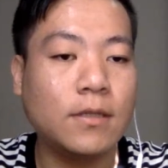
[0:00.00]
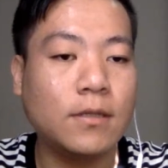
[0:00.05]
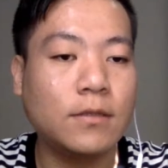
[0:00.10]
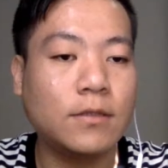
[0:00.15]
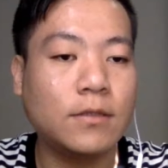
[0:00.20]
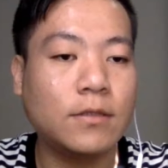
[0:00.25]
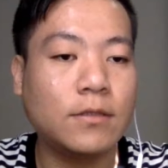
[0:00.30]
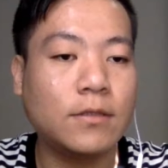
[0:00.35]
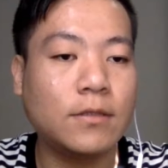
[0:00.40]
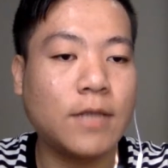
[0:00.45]

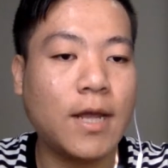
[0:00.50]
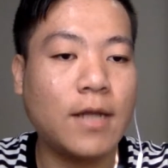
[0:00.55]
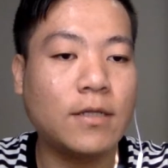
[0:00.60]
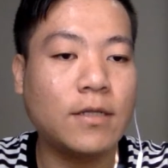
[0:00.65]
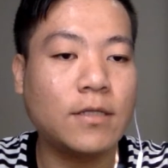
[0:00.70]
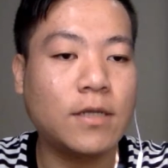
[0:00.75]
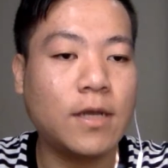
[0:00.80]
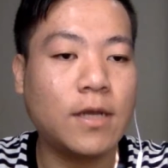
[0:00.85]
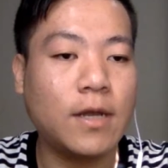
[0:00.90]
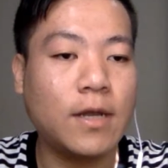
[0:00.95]
so
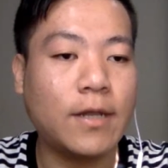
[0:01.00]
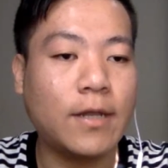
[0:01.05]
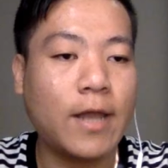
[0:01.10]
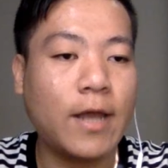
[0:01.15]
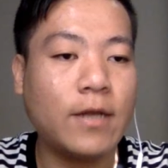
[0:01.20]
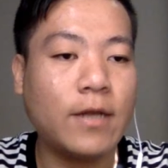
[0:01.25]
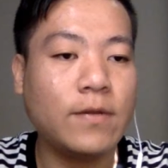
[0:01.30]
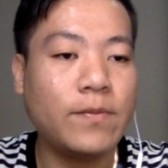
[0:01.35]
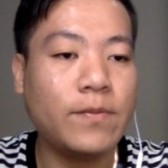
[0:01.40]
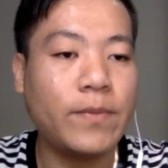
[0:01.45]
that
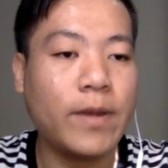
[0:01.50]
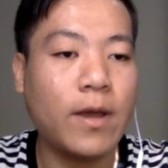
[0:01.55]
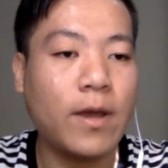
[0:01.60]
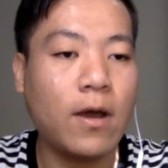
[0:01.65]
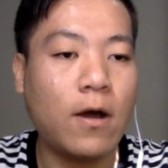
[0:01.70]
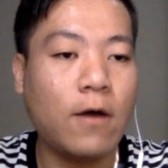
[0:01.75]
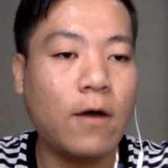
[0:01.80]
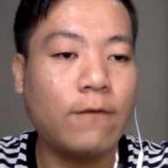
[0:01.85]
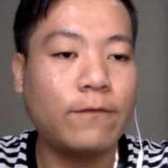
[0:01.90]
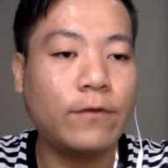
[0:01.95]
another pair
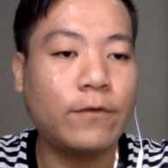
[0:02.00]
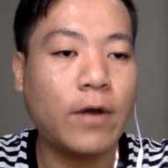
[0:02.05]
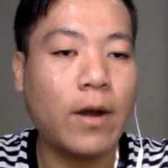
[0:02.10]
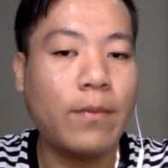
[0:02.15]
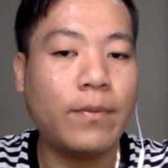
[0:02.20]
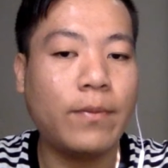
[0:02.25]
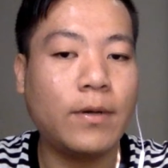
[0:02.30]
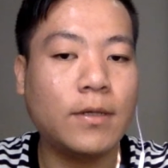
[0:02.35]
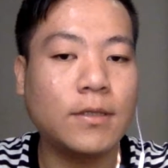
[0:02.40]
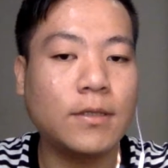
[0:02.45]
of
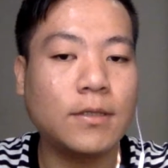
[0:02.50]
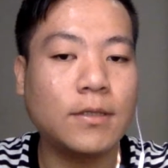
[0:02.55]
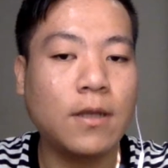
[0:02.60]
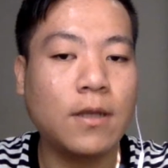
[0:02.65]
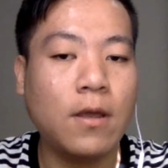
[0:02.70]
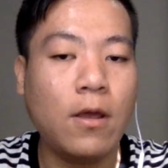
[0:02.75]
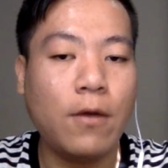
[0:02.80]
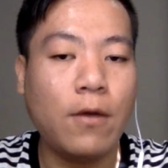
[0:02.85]
rabbits